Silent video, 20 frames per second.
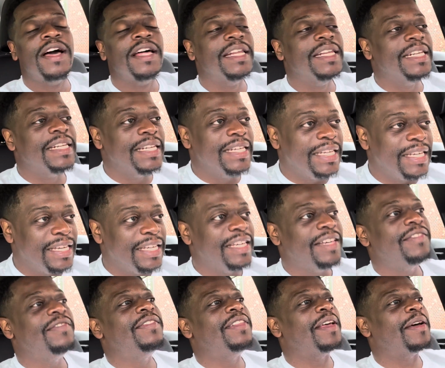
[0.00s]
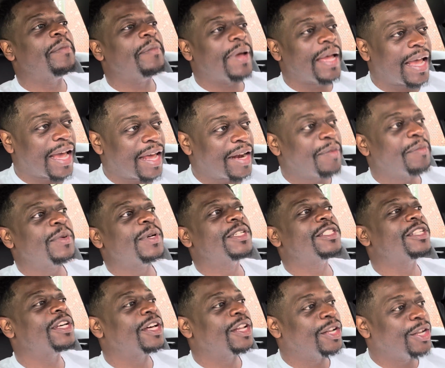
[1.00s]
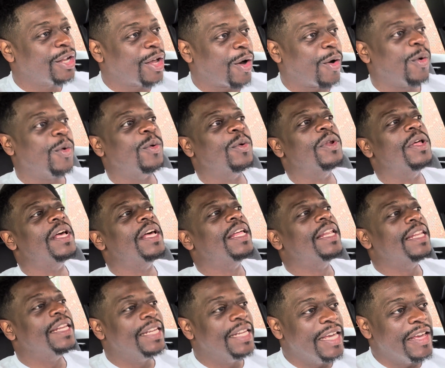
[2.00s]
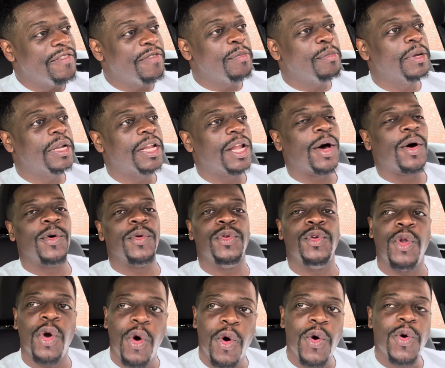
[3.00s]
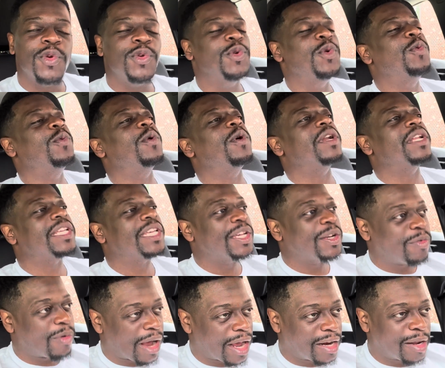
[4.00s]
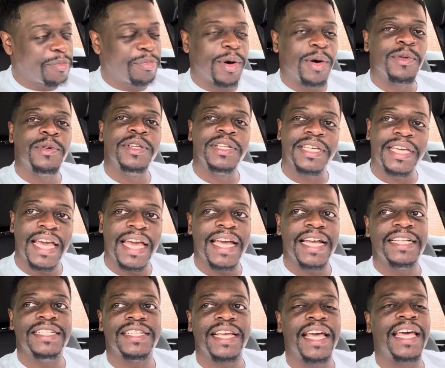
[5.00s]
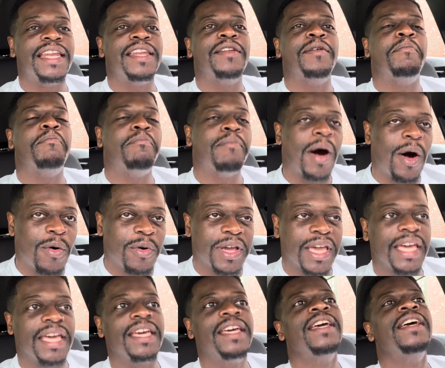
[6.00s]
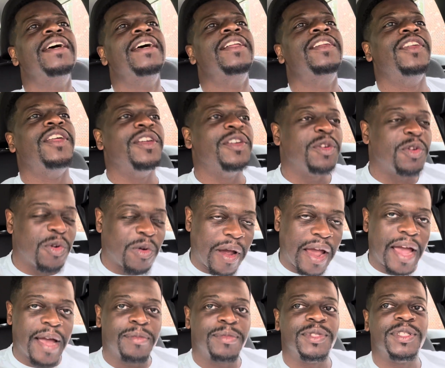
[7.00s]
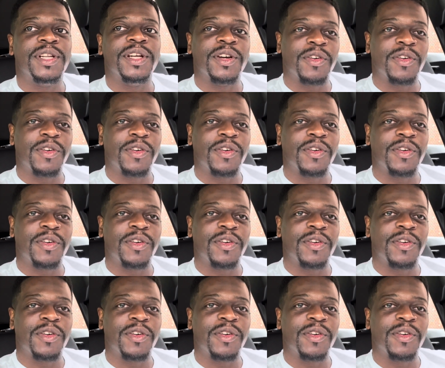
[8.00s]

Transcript: leave them animals alone. Leave them alone. No, you want to get right up on the cage and the monkey done grabbed you, done